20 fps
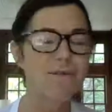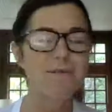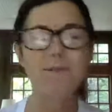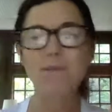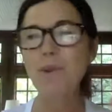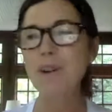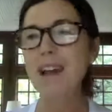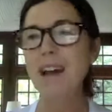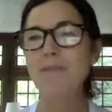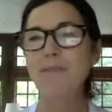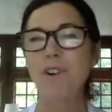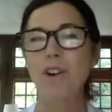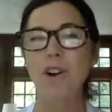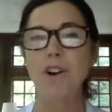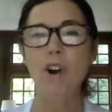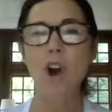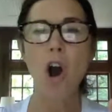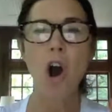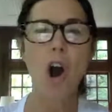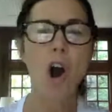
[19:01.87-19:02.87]
whatever,
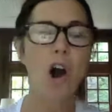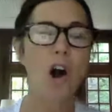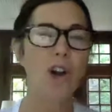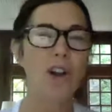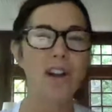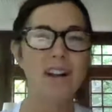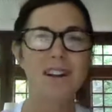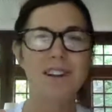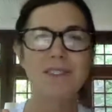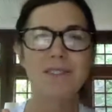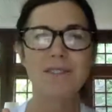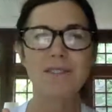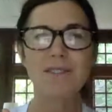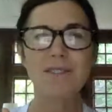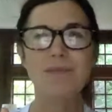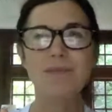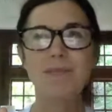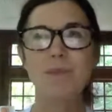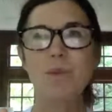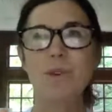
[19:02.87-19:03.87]

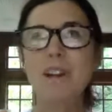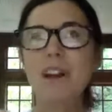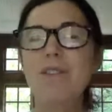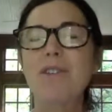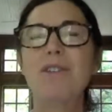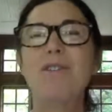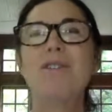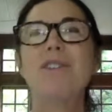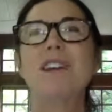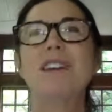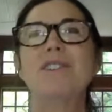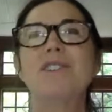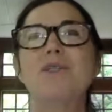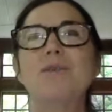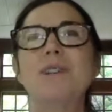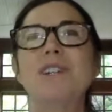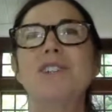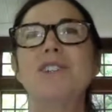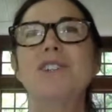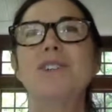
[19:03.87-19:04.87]
what other things do
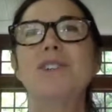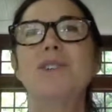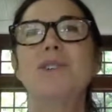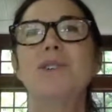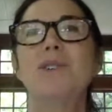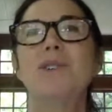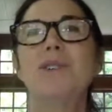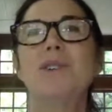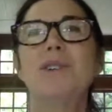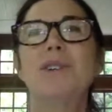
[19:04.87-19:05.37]
we do?